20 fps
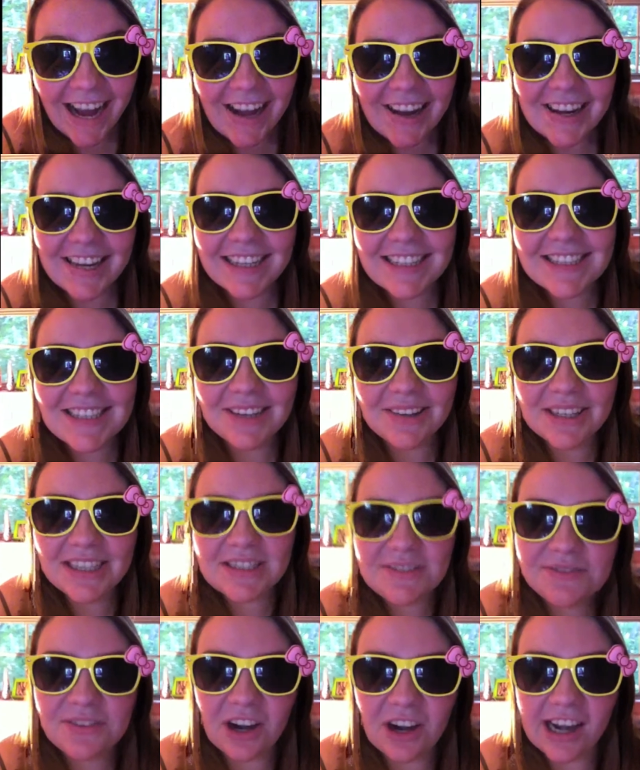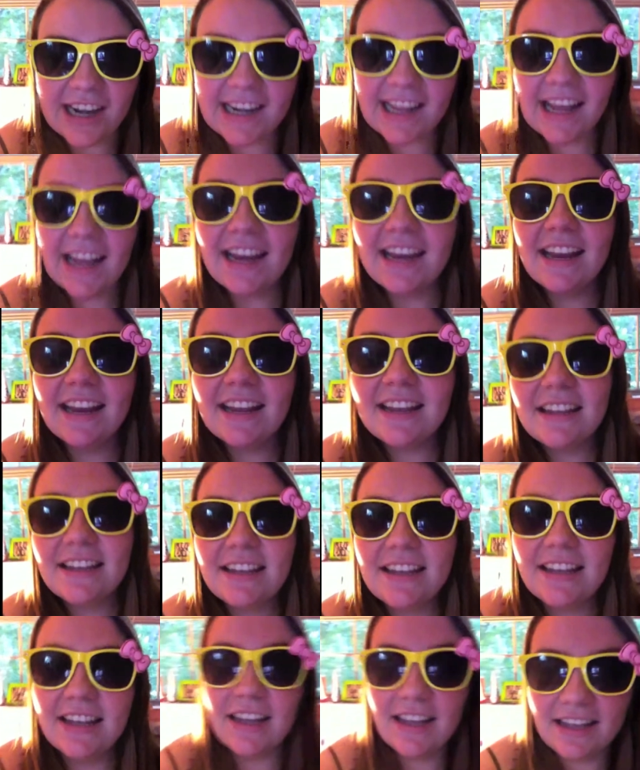Okay, so it's Friday.
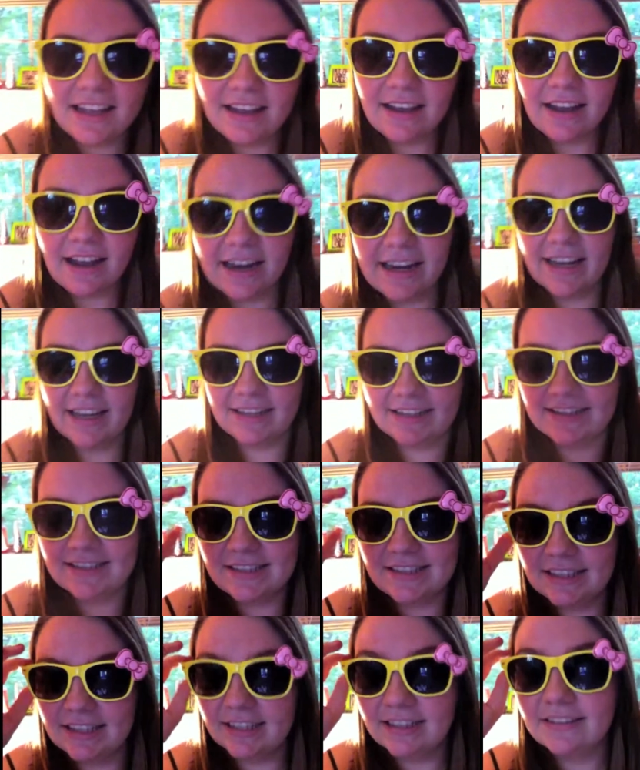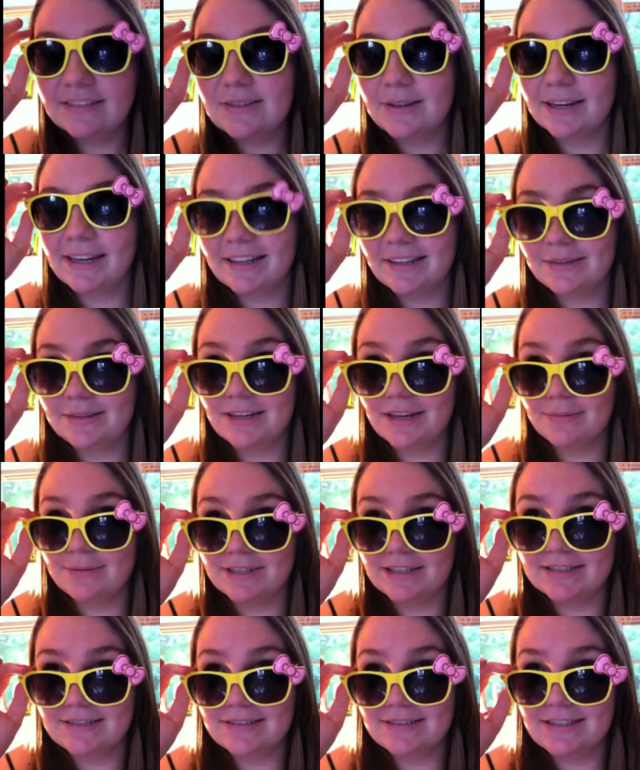I can't see, so I can't tell what time
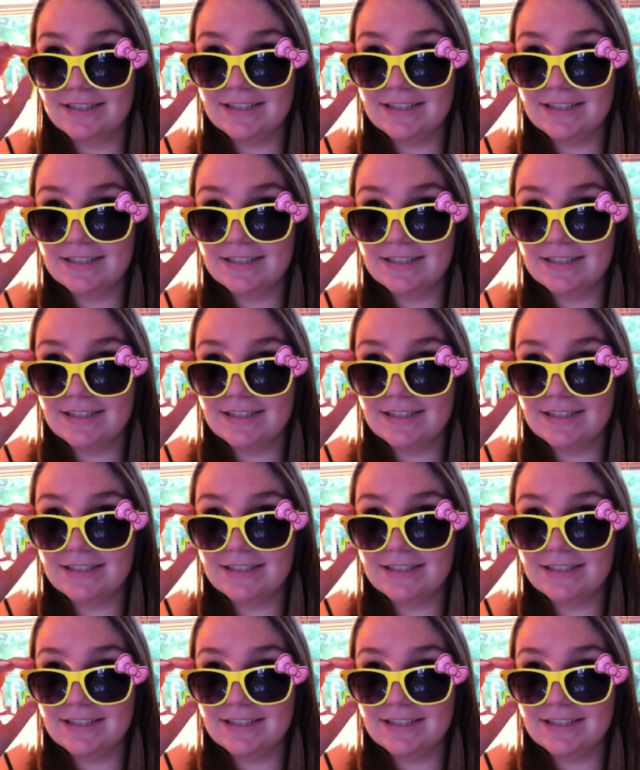it is.